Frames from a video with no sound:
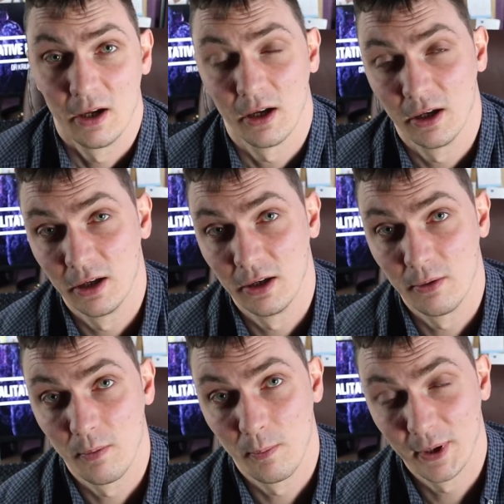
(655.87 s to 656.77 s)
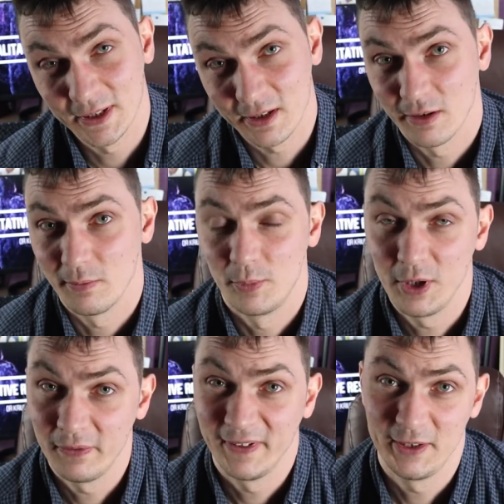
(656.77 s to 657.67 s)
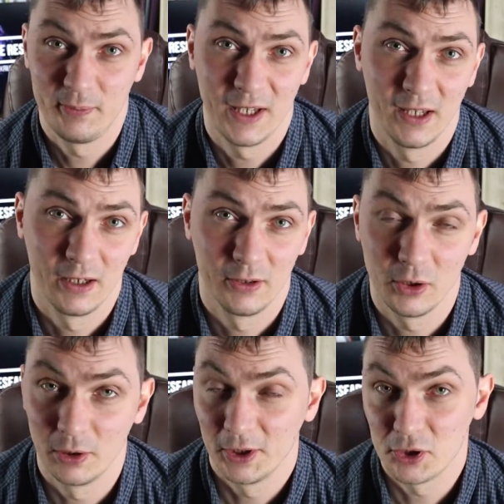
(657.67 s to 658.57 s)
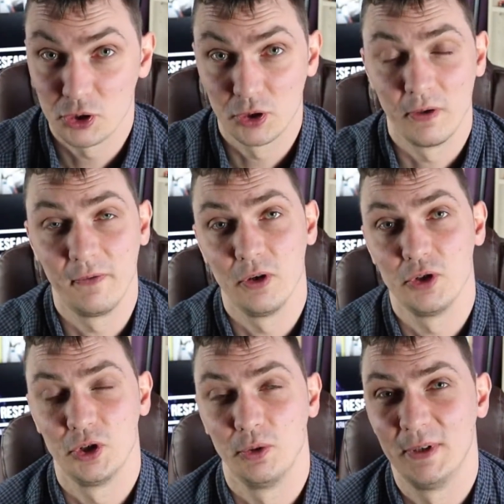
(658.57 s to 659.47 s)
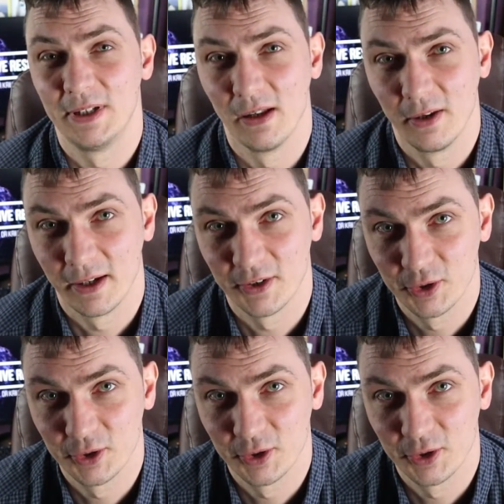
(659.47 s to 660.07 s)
Uh, but briefly speaking, your literature review should be telling a